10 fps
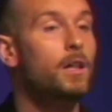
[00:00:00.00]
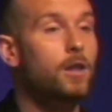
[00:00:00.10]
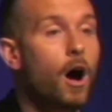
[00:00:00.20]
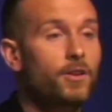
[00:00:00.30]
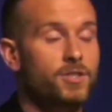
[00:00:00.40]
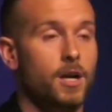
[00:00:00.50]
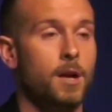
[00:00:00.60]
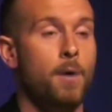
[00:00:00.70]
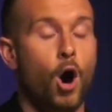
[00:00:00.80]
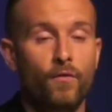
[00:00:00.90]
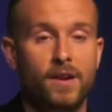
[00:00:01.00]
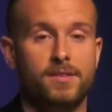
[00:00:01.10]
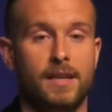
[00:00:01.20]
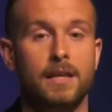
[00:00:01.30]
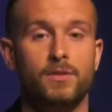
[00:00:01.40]
long term
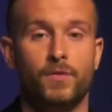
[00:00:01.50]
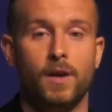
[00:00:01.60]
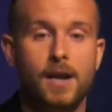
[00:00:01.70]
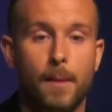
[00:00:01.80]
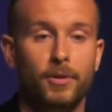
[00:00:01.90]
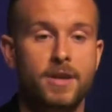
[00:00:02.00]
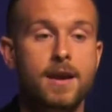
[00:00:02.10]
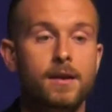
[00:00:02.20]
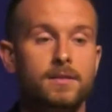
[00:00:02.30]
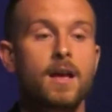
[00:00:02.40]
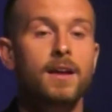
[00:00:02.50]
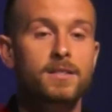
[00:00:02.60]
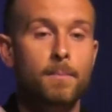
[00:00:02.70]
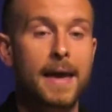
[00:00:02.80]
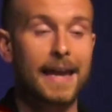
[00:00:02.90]
overseas for a couple years
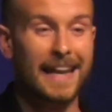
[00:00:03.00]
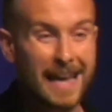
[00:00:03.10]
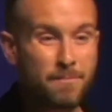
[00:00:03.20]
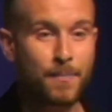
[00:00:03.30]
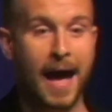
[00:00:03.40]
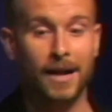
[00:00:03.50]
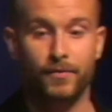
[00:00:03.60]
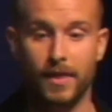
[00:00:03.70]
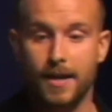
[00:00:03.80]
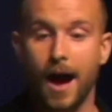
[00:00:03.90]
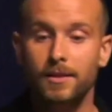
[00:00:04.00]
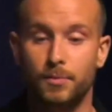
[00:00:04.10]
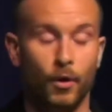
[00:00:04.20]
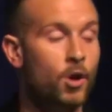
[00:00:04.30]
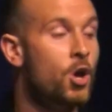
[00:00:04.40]
to make an impact for the
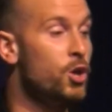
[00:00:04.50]
gospel.